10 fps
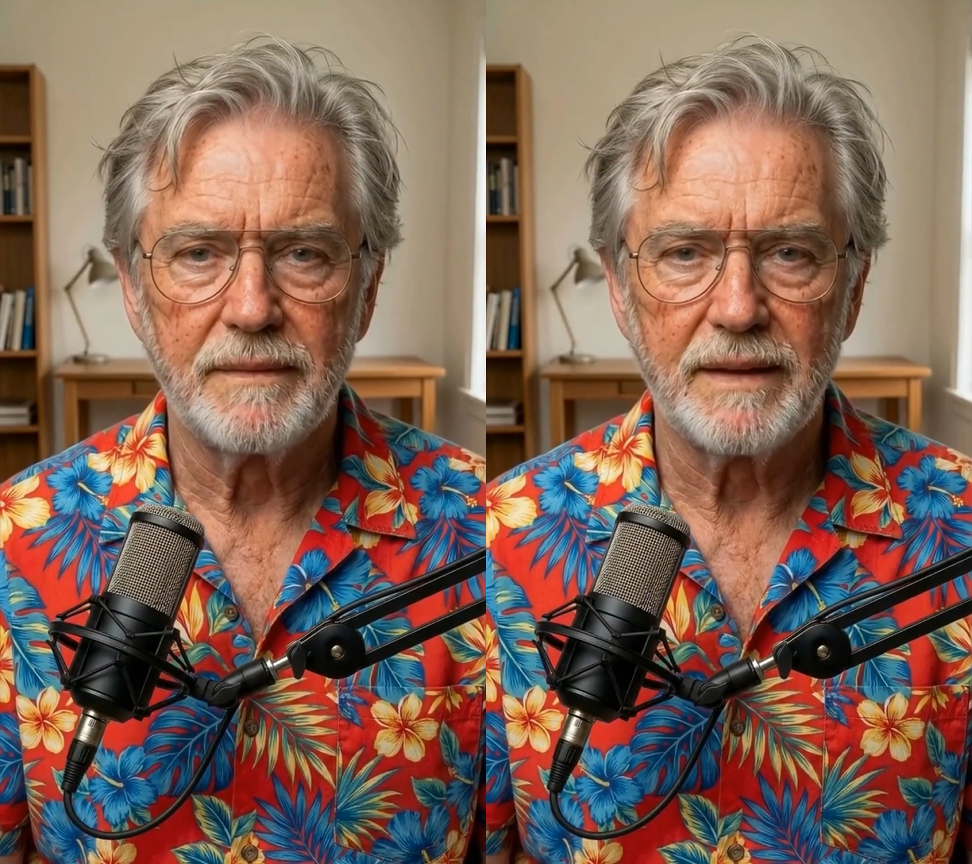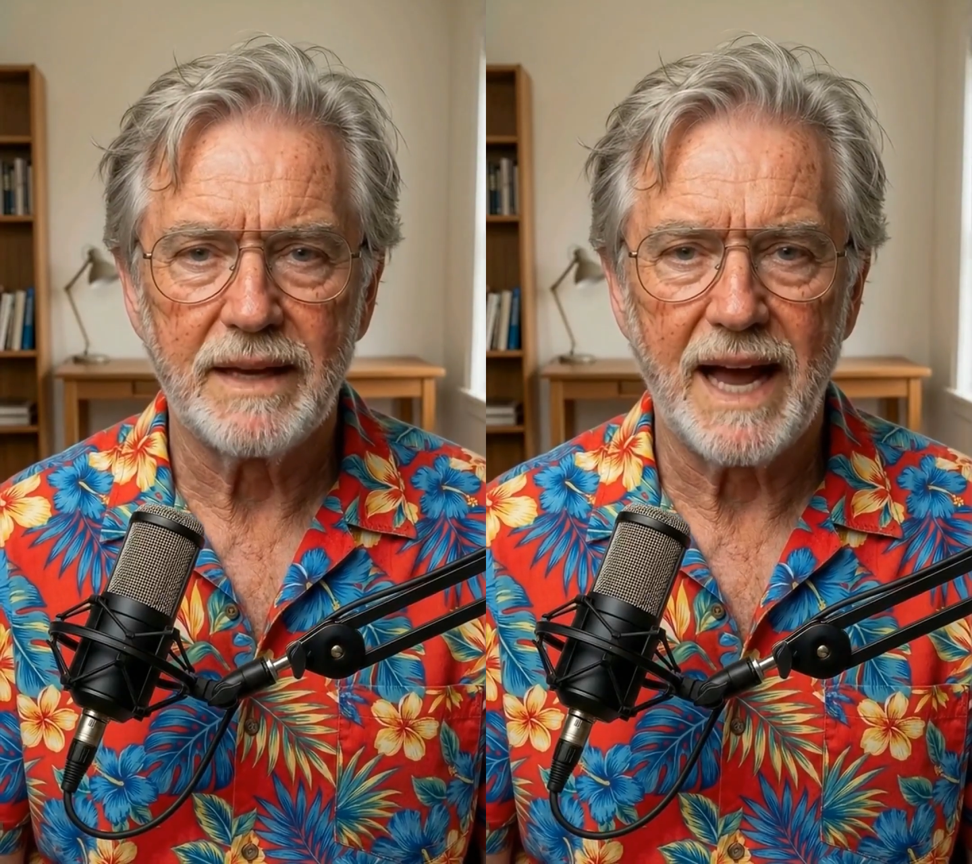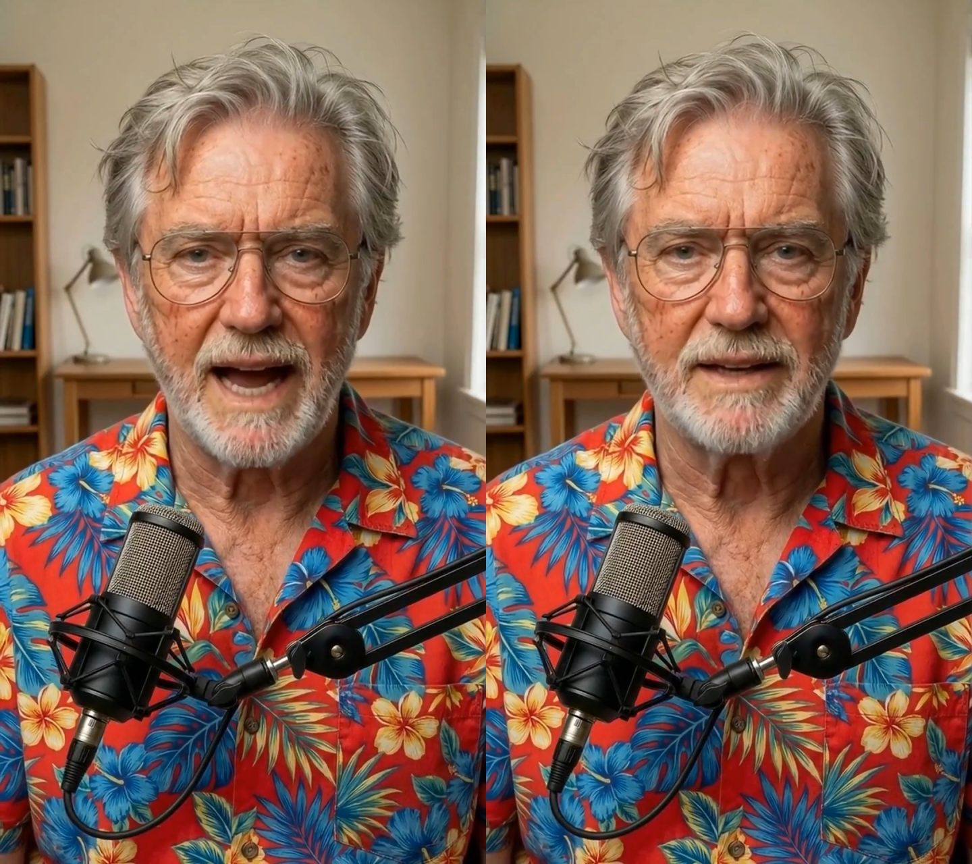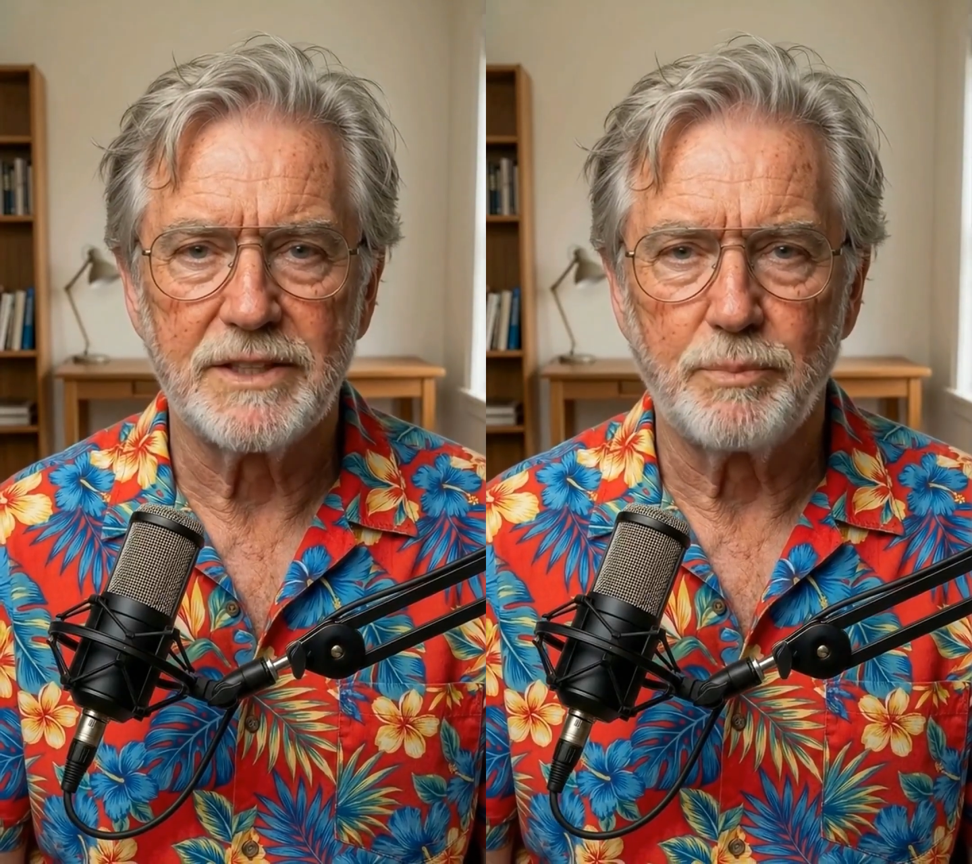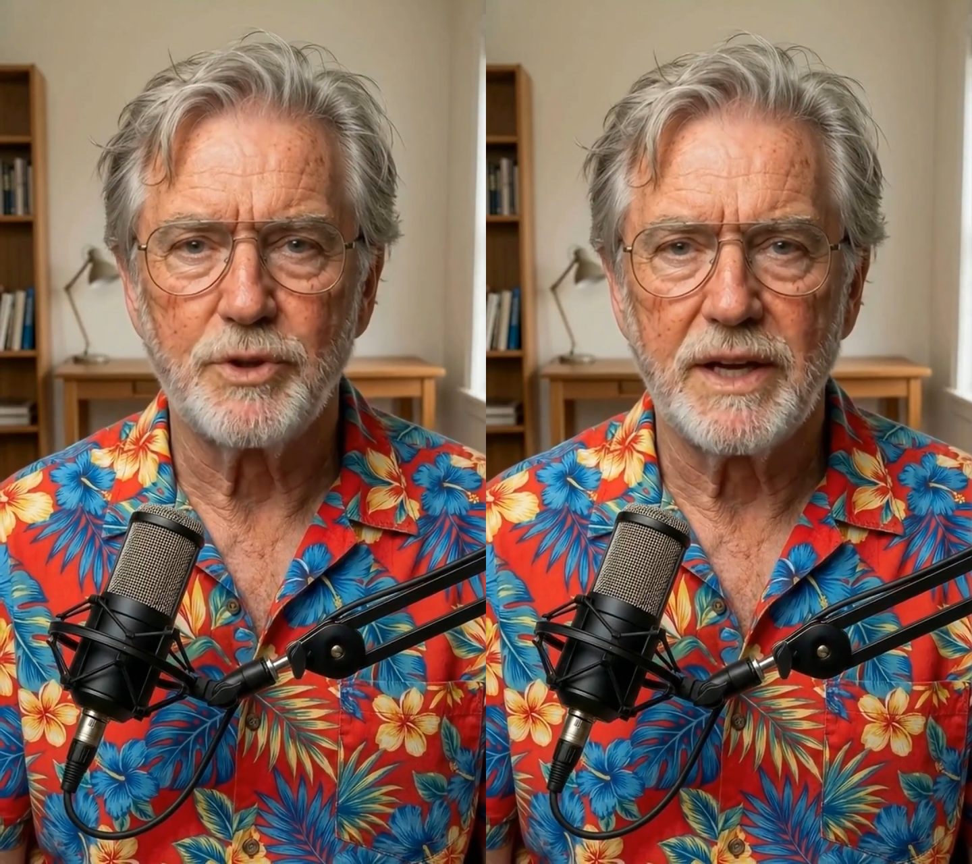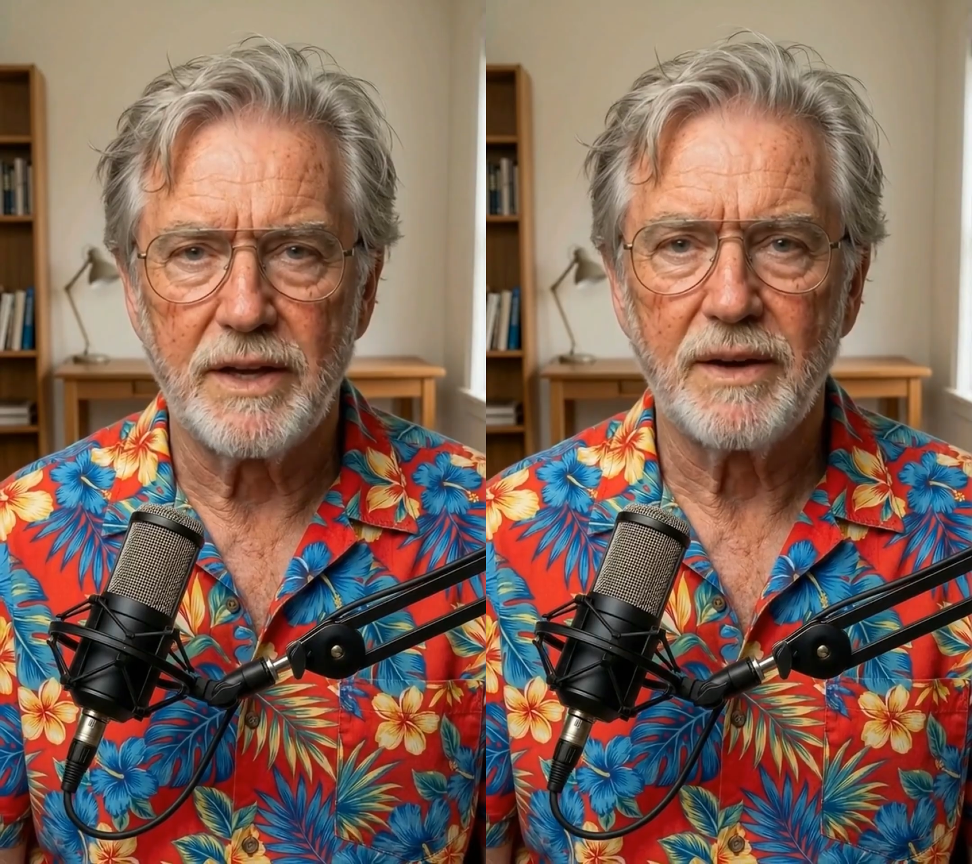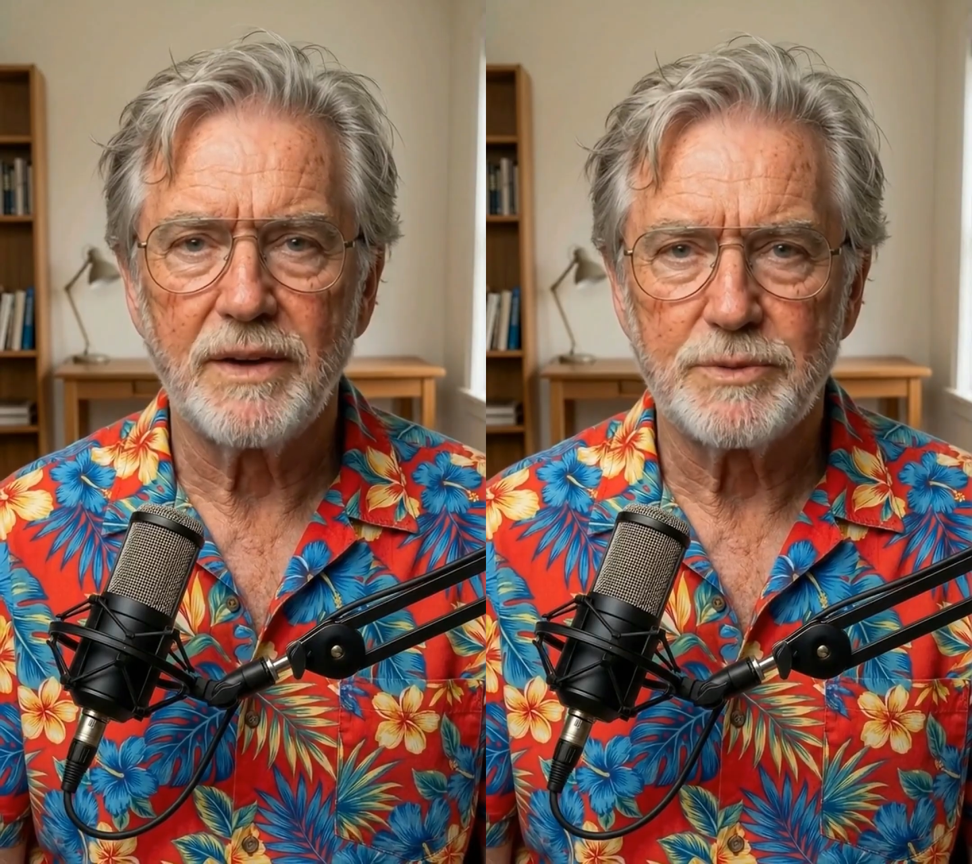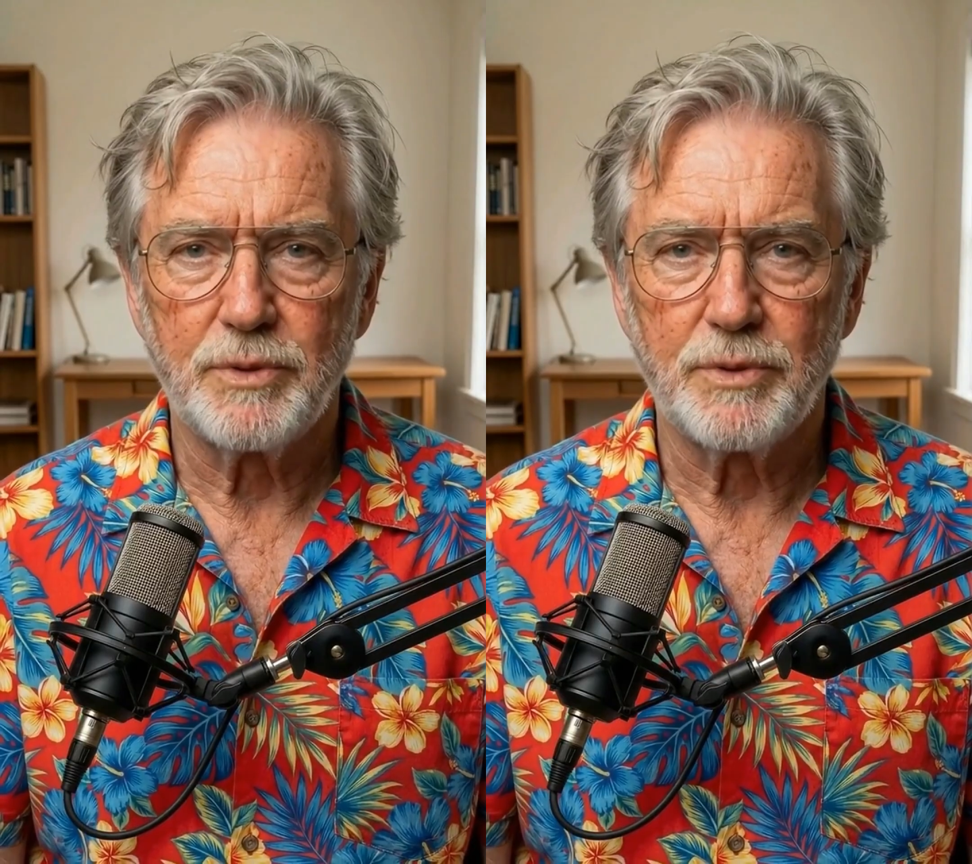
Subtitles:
The Act's pre-clearance